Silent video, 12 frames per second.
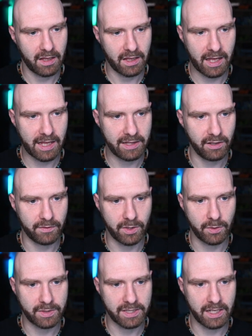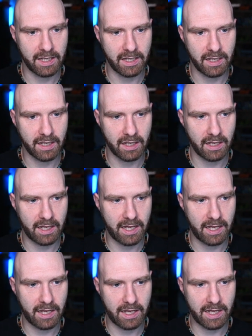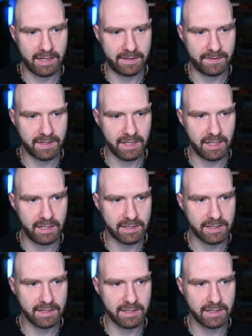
any of those NFTs,